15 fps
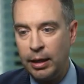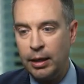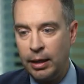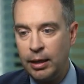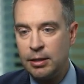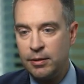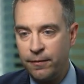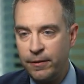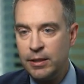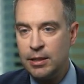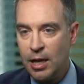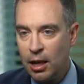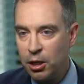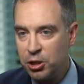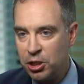It's
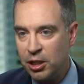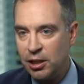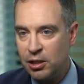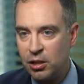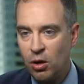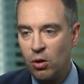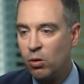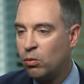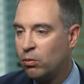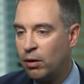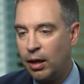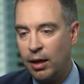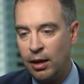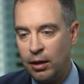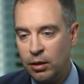physiology. So,
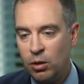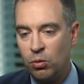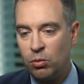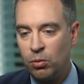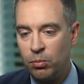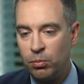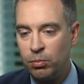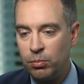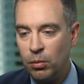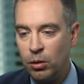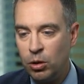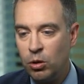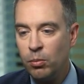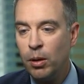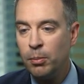you know,
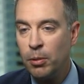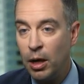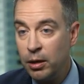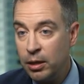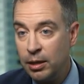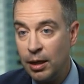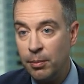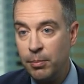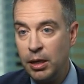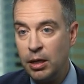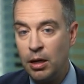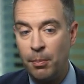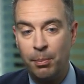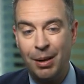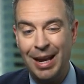human body can be
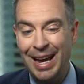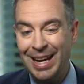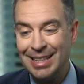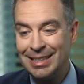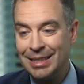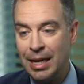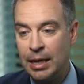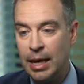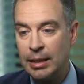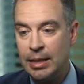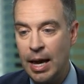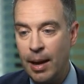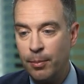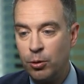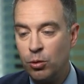complex, can
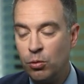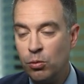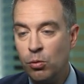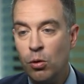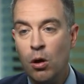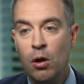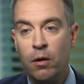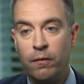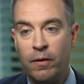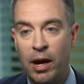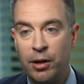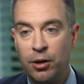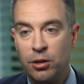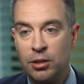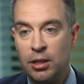adapt to
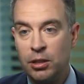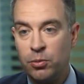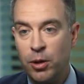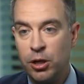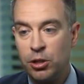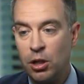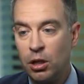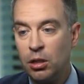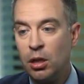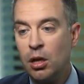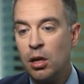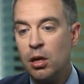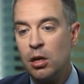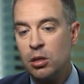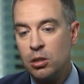various situations.
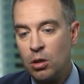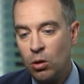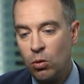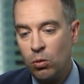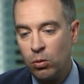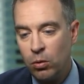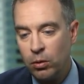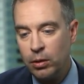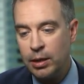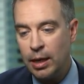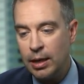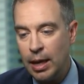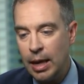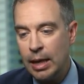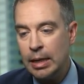So
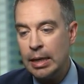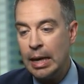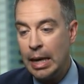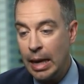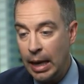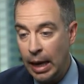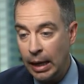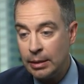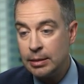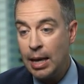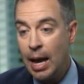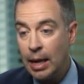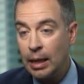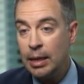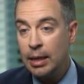getting
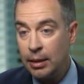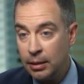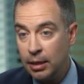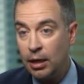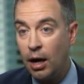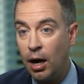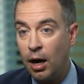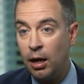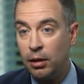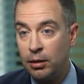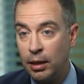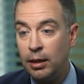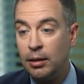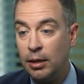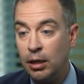exactly in the
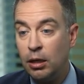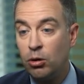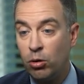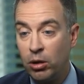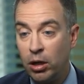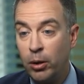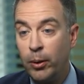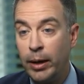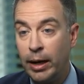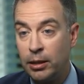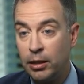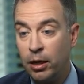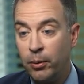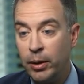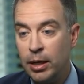heart, in the coronary
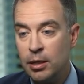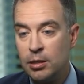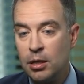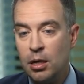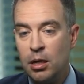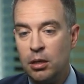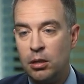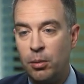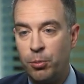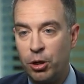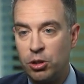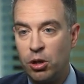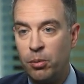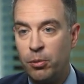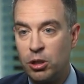arteries, the
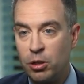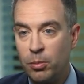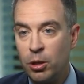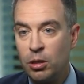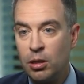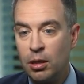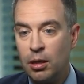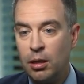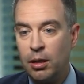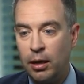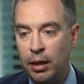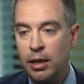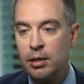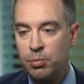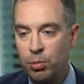pressure measurement
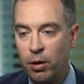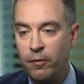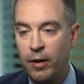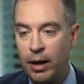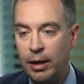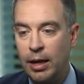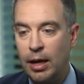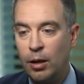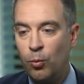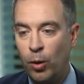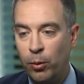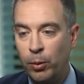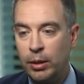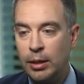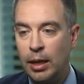is providing
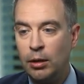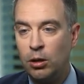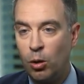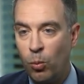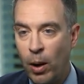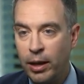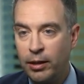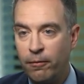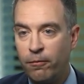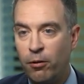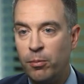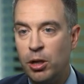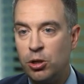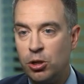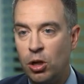what we think the right
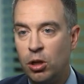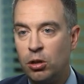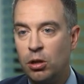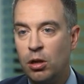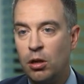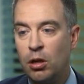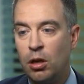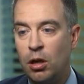information